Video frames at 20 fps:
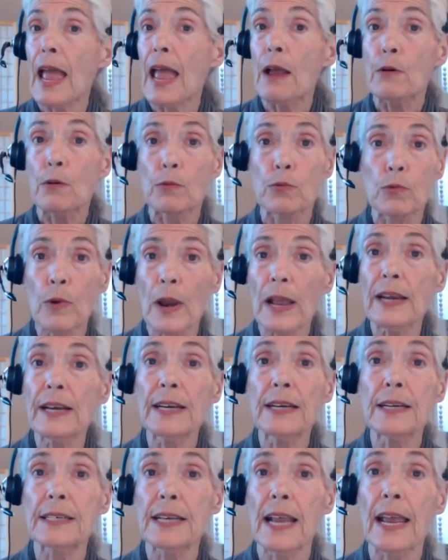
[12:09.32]
ready
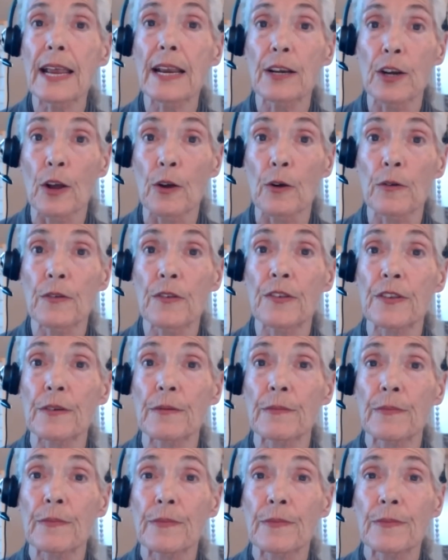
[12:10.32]
to take notes.
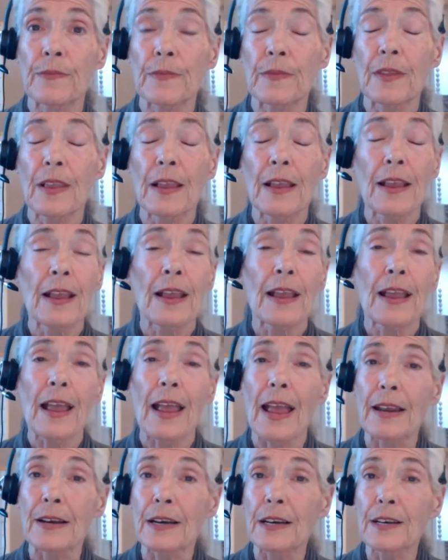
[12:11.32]

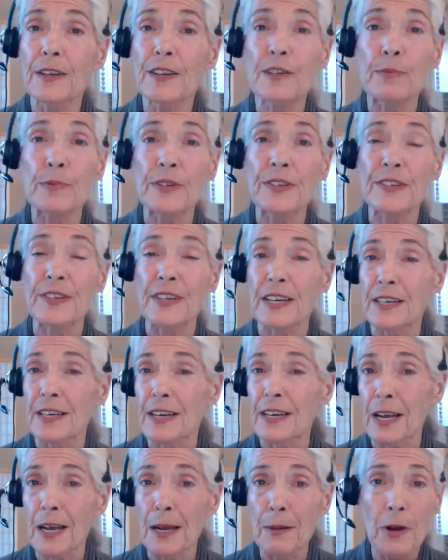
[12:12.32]
And Elisabeth said,
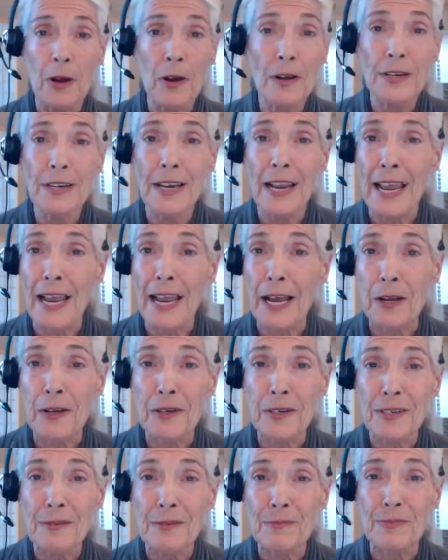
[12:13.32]
"Come on
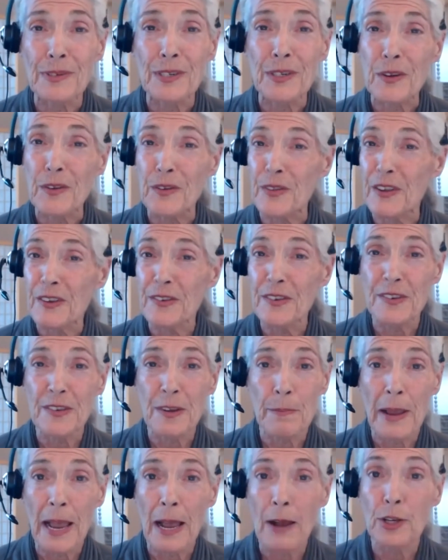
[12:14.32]
down, because this is
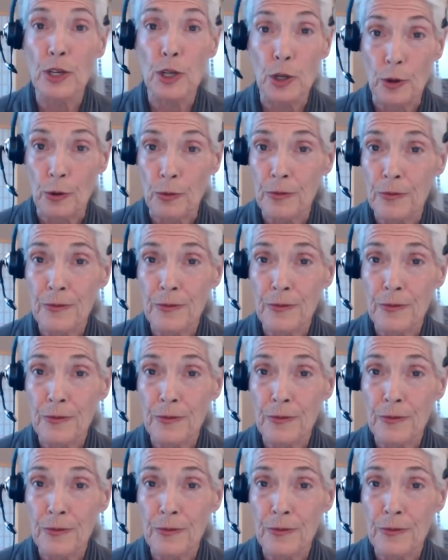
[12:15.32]
about you."